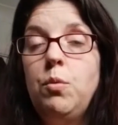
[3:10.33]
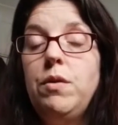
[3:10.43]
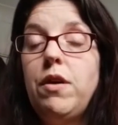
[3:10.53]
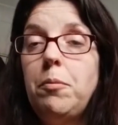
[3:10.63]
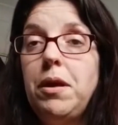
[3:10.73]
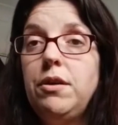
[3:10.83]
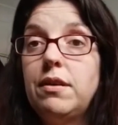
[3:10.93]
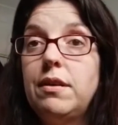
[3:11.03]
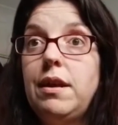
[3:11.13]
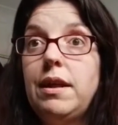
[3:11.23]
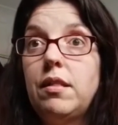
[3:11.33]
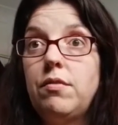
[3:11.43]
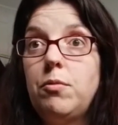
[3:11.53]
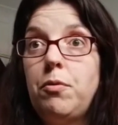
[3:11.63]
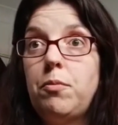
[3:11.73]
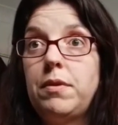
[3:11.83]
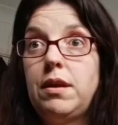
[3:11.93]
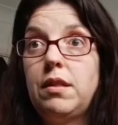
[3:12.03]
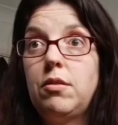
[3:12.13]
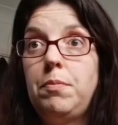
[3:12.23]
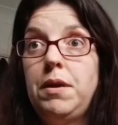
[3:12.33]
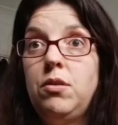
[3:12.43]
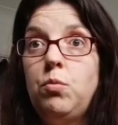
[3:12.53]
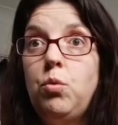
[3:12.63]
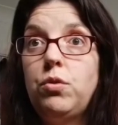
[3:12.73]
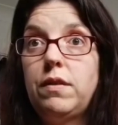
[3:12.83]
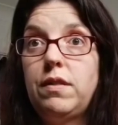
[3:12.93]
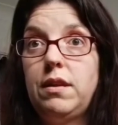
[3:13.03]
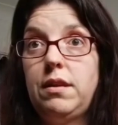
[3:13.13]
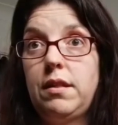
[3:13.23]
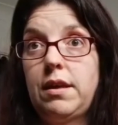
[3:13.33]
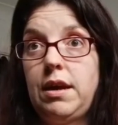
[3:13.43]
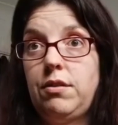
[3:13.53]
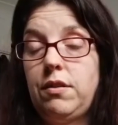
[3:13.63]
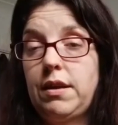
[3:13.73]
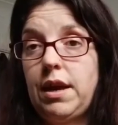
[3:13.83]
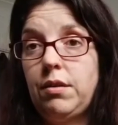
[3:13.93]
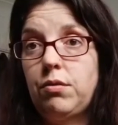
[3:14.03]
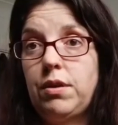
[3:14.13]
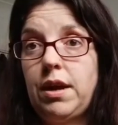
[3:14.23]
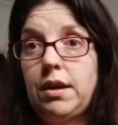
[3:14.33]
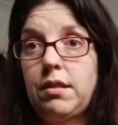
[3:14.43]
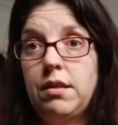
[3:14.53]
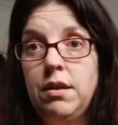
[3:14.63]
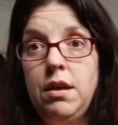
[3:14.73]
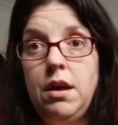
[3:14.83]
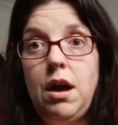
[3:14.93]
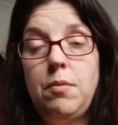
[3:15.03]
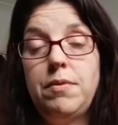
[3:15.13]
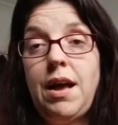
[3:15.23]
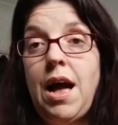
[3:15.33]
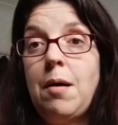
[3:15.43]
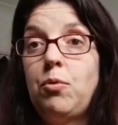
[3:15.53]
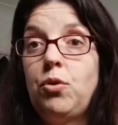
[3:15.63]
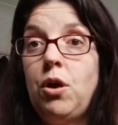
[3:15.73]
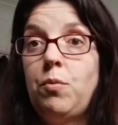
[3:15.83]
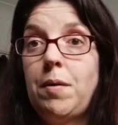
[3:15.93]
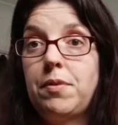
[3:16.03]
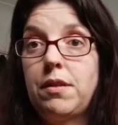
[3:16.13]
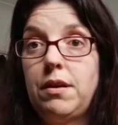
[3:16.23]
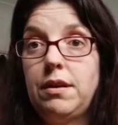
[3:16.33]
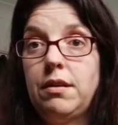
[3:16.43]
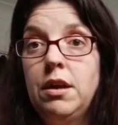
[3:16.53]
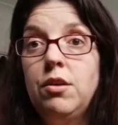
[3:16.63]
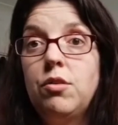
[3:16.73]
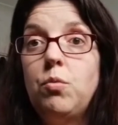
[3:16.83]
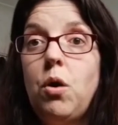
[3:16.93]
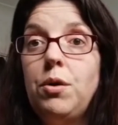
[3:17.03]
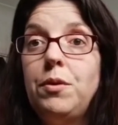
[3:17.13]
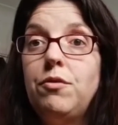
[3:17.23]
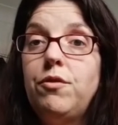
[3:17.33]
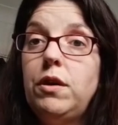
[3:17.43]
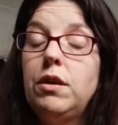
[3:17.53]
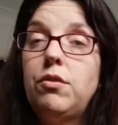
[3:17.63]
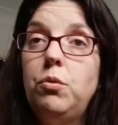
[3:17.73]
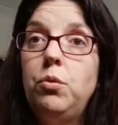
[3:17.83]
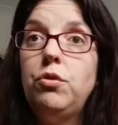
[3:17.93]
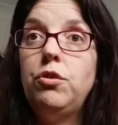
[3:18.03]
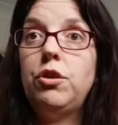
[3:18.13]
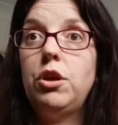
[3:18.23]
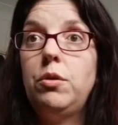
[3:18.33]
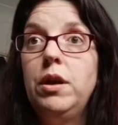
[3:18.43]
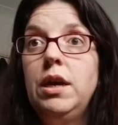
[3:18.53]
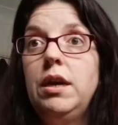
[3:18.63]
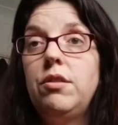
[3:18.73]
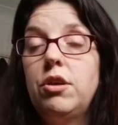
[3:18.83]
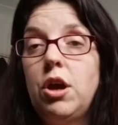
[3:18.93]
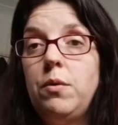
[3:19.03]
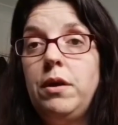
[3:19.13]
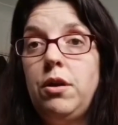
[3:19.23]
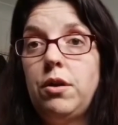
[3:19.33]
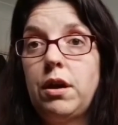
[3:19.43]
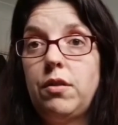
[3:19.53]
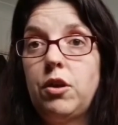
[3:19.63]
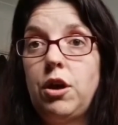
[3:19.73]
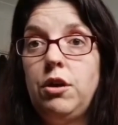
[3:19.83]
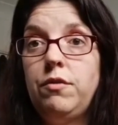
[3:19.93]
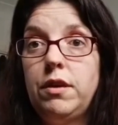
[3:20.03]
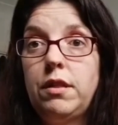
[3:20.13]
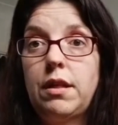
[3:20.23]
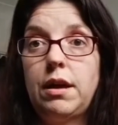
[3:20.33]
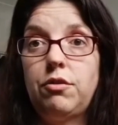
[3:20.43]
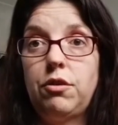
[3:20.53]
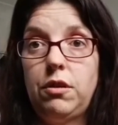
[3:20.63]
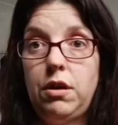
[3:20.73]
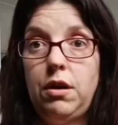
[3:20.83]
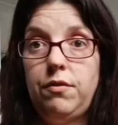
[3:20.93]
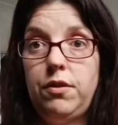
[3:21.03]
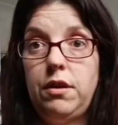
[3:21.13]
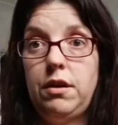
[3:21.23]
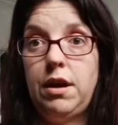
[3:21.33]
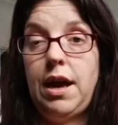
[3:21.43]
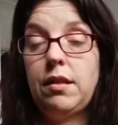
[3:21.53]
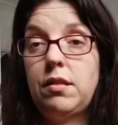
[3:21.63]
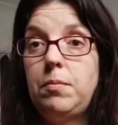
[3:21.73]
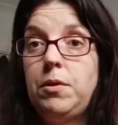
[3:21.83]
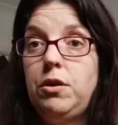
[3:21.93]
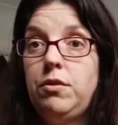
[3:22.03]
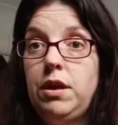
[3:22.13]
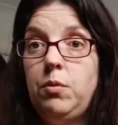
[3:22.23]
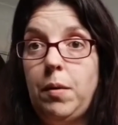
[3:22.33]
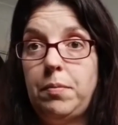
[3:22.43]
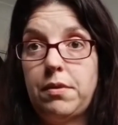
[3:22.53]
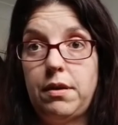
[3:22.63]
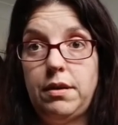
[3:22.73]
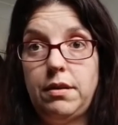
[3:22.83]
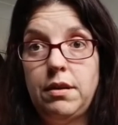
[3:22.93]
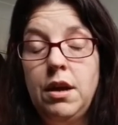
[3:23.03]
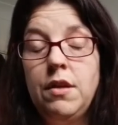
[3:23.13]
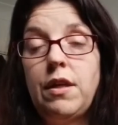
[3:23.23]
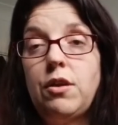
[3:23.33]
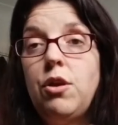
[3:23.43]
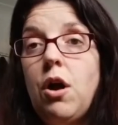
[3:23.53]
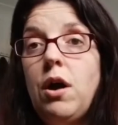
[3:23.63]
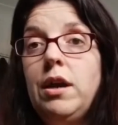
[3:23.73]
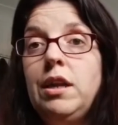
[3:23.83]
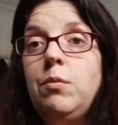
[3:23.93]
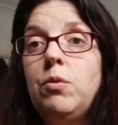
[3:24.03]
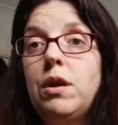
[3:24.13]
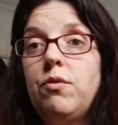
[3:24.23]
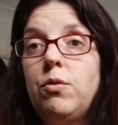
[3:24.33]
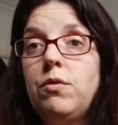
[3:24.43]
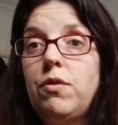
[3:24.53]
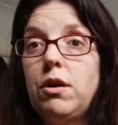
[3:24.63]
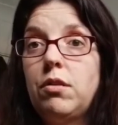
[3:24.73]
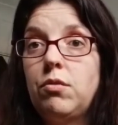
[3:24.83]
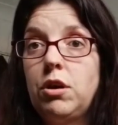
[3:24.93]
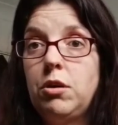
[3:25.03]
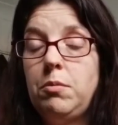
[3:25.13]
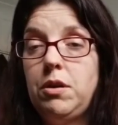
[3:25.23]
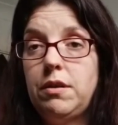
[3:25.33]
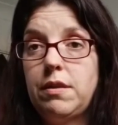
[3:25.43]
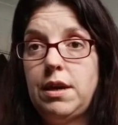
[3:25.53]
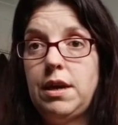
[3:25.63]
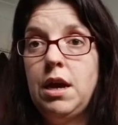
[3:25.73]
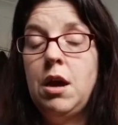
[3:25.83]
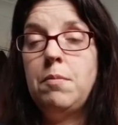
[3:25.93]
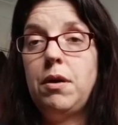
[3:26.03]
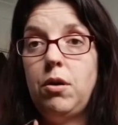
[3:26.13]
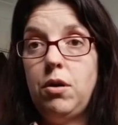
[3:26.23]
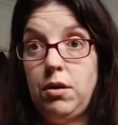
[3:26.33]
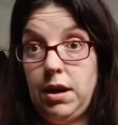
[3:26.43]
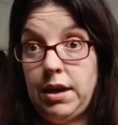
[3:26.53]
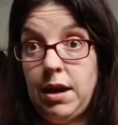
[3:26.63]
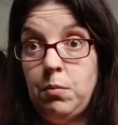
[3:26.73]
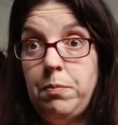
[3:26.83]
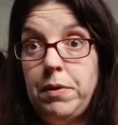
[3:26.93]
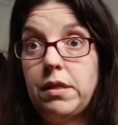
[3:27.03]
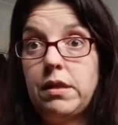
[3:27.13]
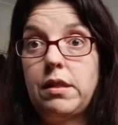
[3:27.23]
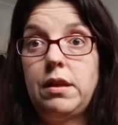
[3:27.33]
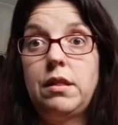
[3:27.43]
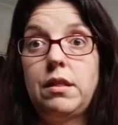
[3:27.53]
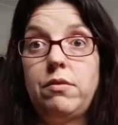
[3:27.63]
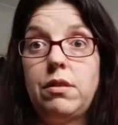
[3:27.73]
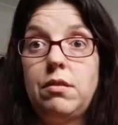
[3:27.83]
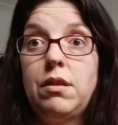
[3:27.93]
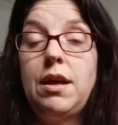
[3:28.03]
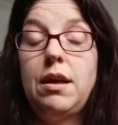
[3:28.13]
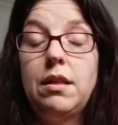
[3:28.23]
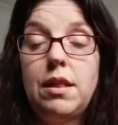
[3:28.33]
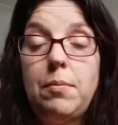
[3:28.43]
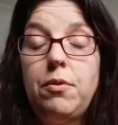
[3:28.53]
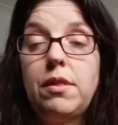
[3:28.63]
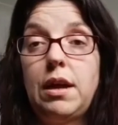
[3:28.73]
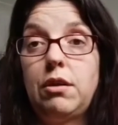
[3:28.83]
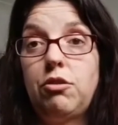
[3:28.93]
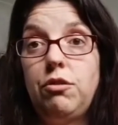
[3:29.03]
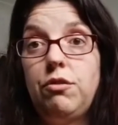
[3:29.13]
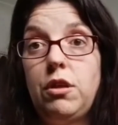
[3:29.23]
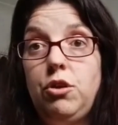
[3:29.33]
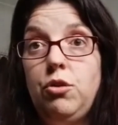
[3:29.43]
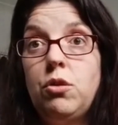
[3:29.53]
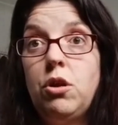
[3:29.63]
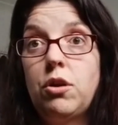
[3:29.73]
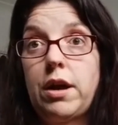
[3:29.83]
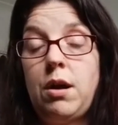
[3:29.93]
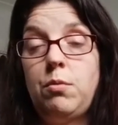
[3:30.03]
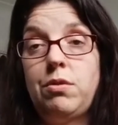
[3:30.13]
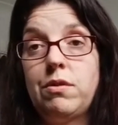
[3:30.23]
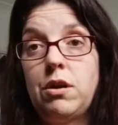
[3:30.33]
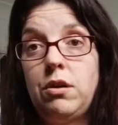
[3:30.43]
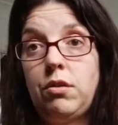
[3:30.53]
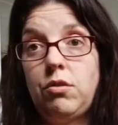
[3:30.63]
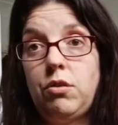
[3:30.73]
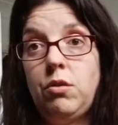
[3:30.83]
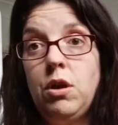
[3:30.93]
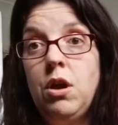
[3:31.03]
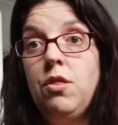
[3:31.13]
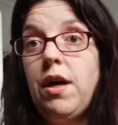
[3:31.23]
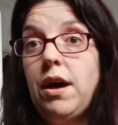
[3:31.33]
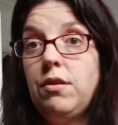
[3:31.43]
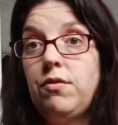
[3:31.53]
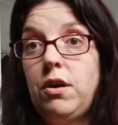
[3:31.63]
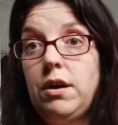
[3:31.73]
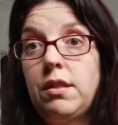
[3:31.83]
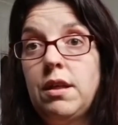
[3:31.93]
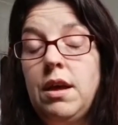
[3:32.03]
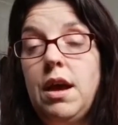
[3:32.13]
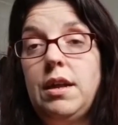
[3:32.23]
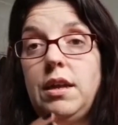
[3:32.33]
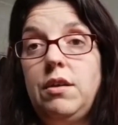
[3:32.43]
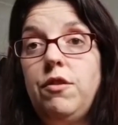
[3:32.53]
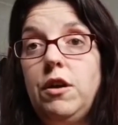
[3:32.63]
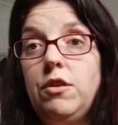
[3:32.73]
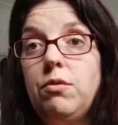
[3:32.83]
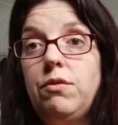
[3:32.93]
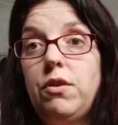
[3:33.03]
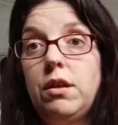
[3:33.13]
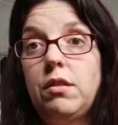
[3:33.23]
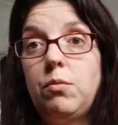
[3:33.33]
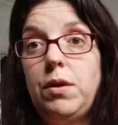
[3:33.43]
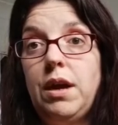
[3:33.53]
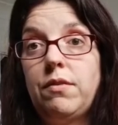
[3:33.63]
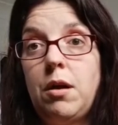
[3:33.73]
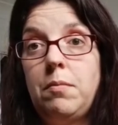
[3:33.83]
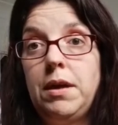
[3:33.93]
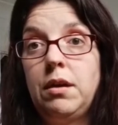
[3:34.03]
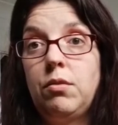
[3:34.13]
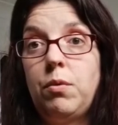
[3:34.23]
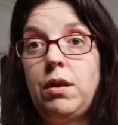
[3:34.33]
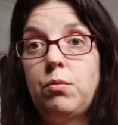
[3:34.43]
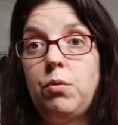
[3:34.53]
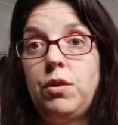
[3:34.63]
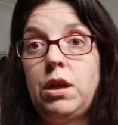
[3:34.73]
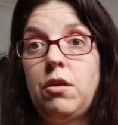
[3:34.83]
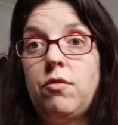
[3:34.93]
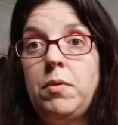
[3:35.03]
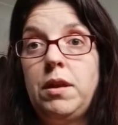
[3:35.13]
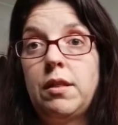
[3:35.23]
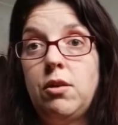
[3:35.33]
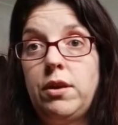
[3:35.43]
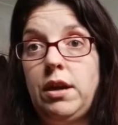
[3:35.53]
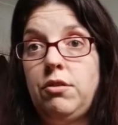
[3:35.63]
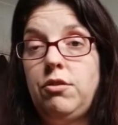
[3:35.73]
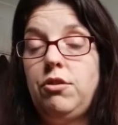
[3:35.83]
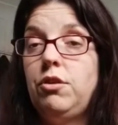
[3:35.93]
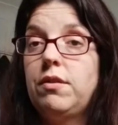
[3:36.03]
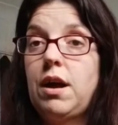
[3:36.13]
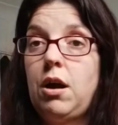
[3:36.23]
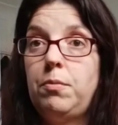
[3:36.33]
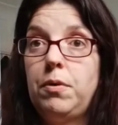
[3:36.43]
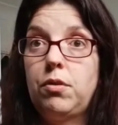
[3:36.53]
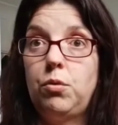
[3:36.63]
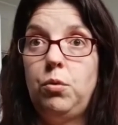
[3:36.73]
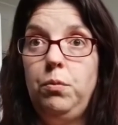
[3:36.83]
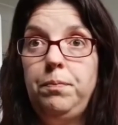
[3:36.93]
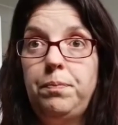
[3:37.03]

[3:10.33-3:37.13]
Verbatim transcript: We've uploaded a list of the properties that have been awarded the discount to the council tax tab on our website. So what I would advise you all to do is to go and look at the COVID section of the SWT website. That not only will give you advice on the community, but again with businesses there is a separate section that you can look at with regards to that advice and any further advice that we have coming, as well as what the government is looking to do to help us all.